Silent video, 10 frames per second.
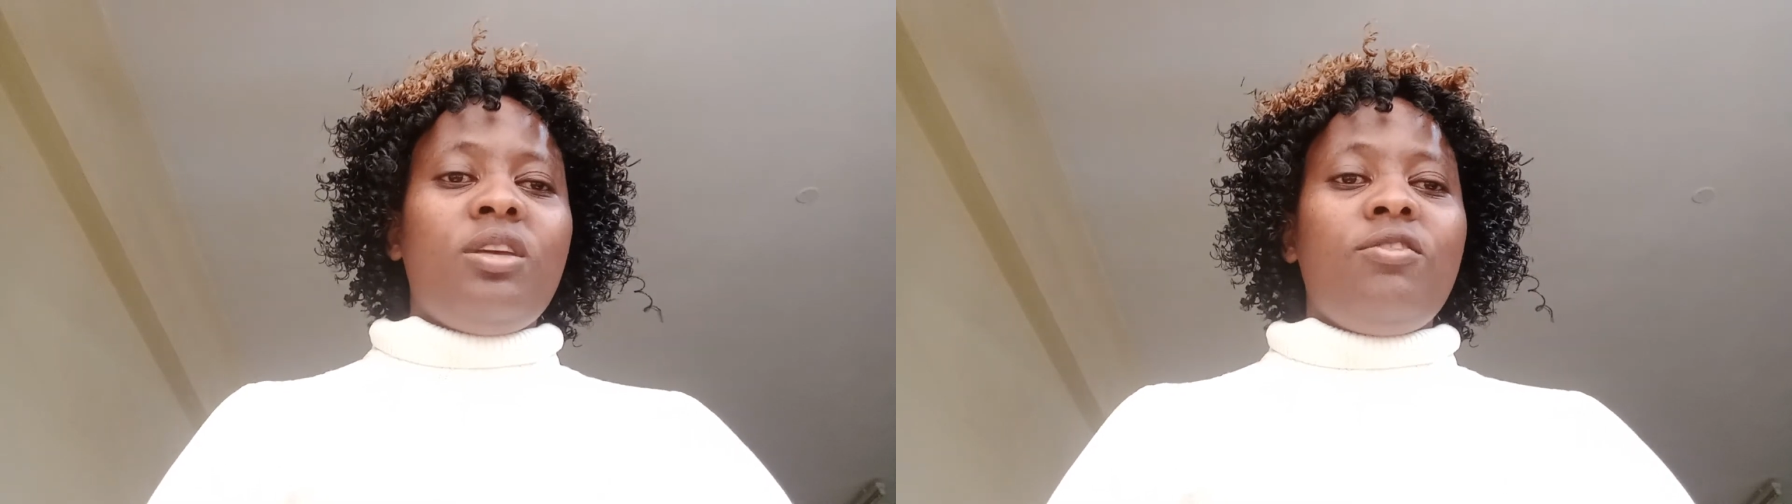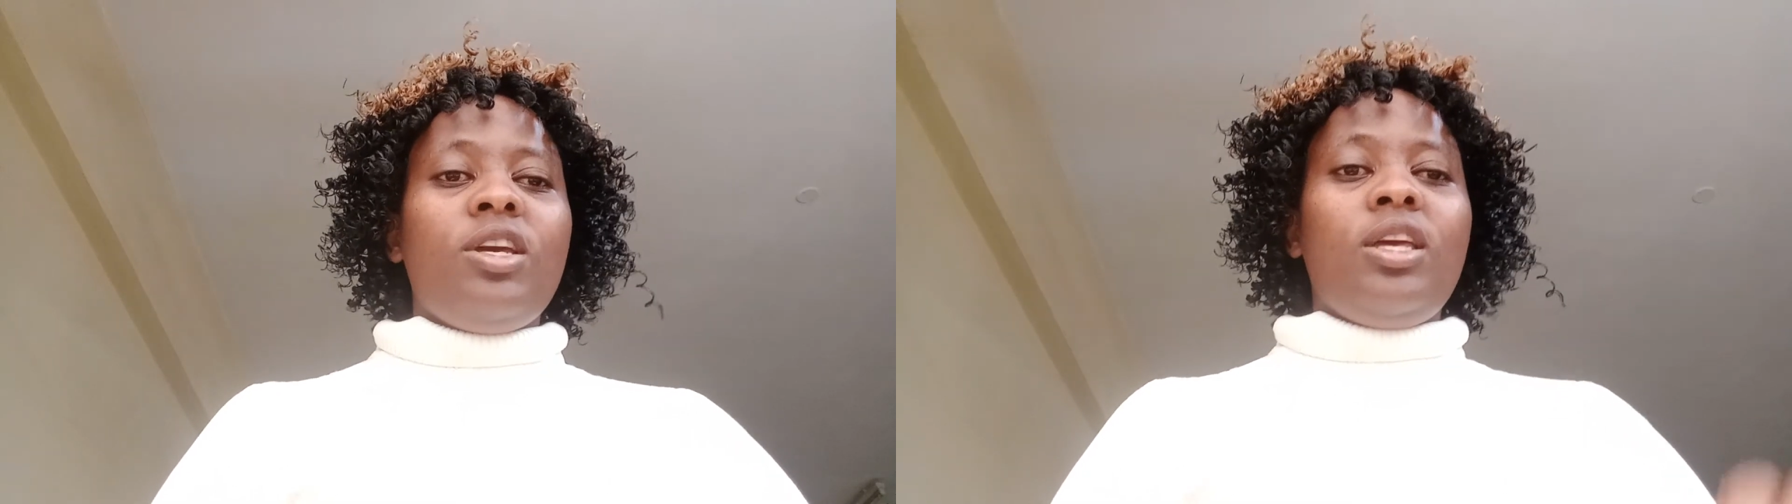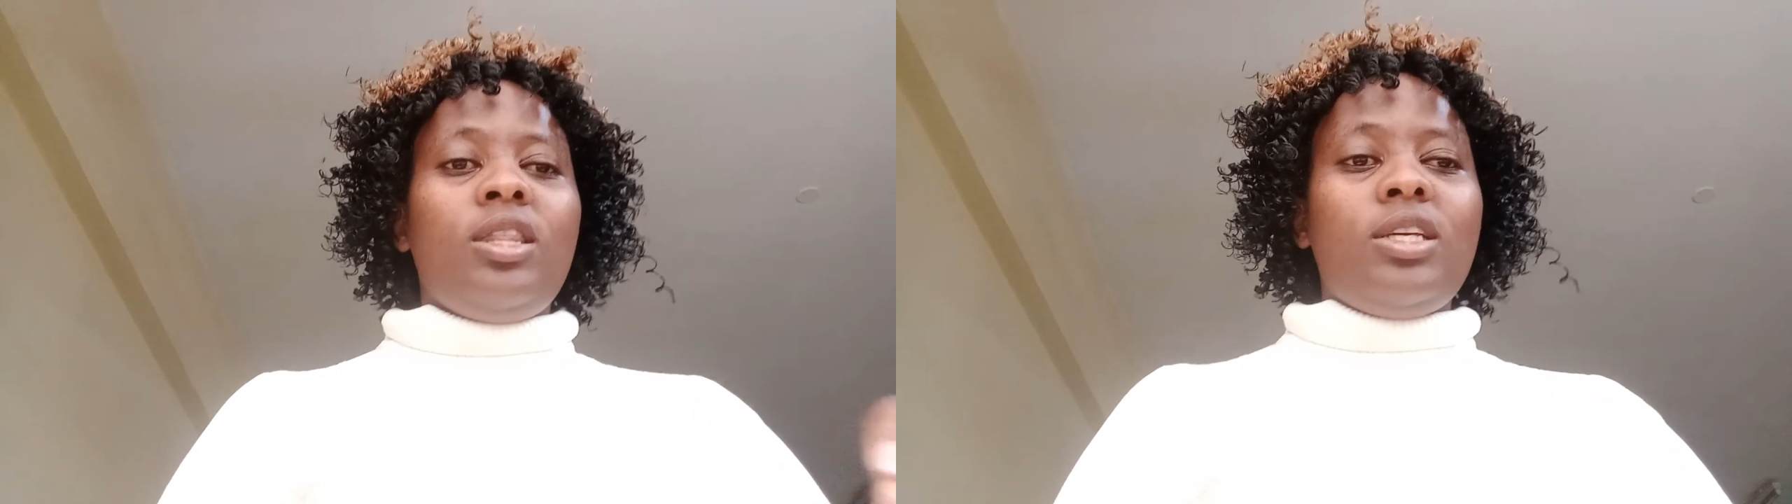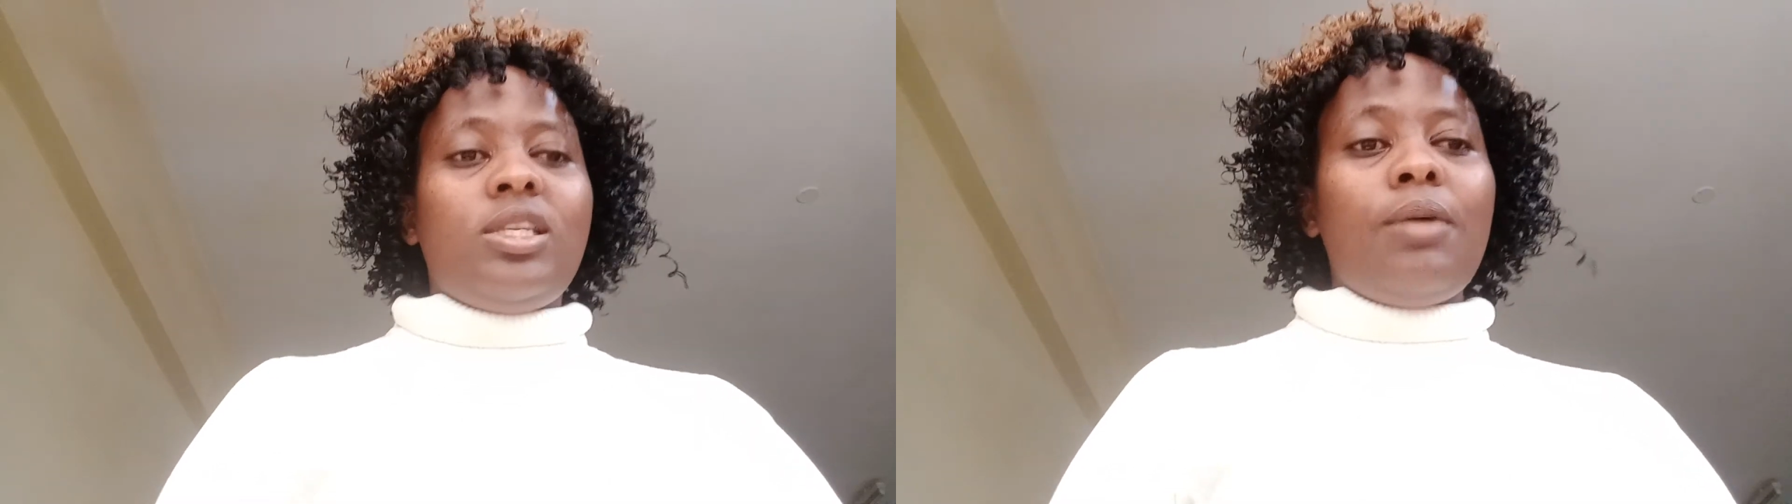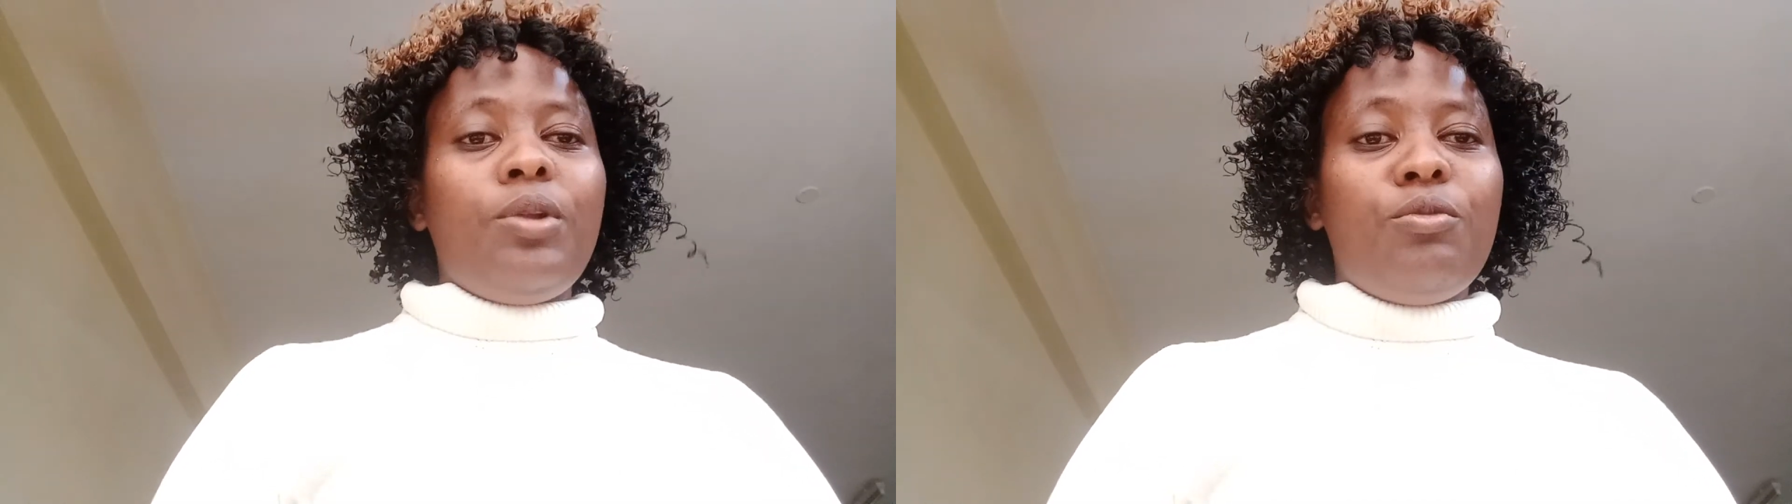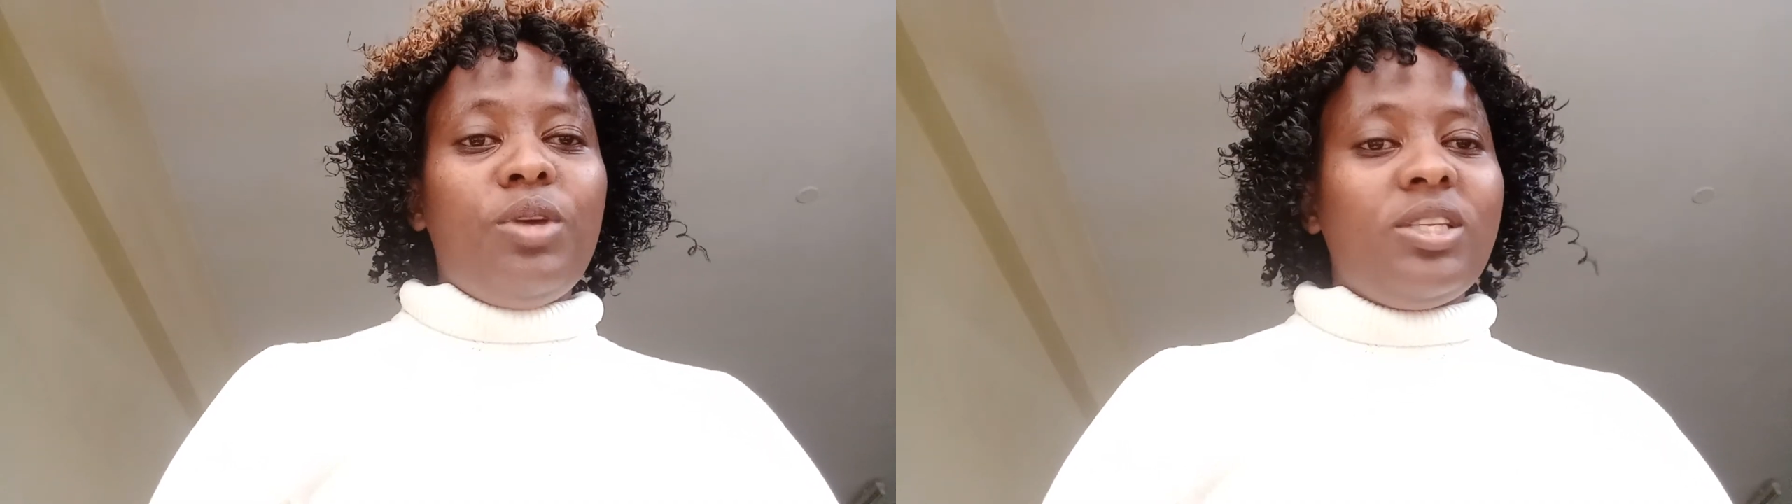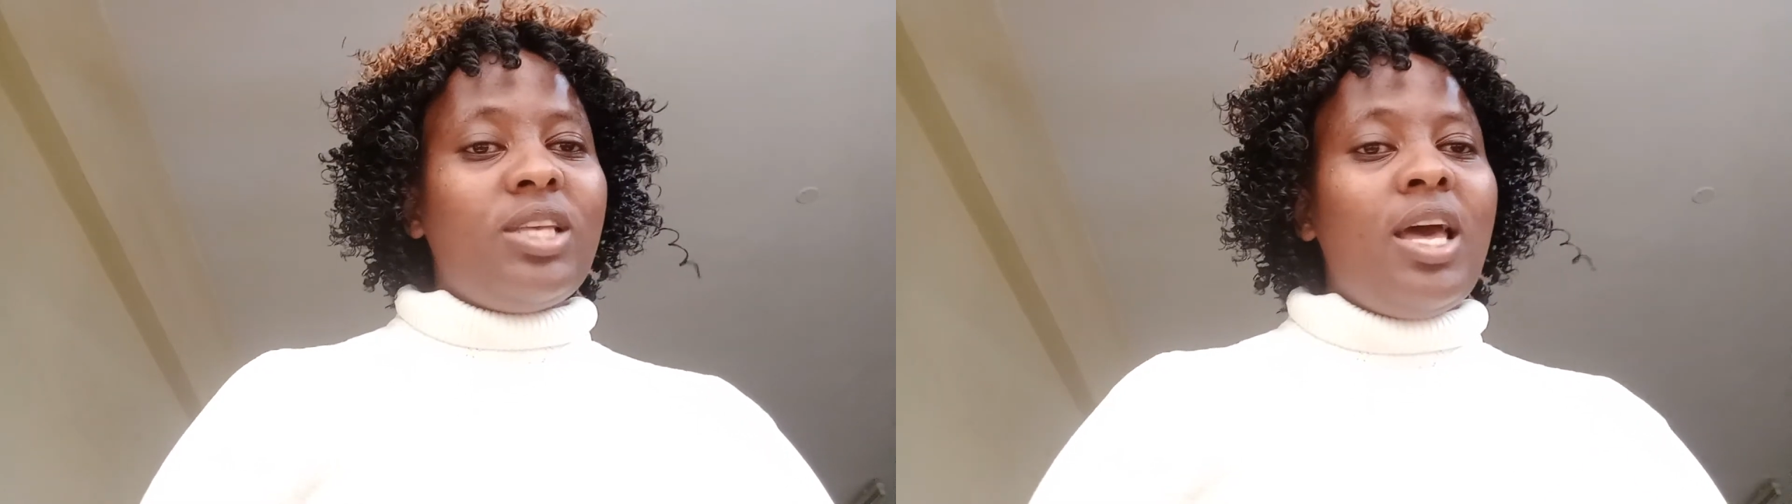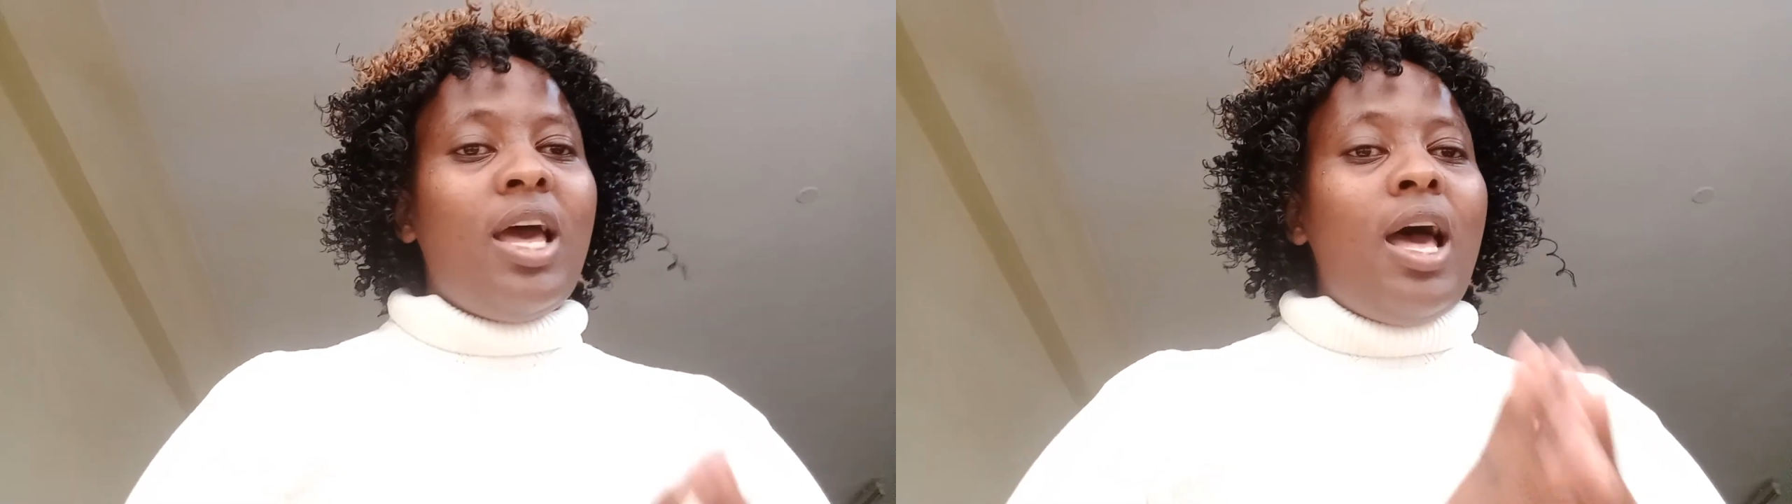giving in the supplements.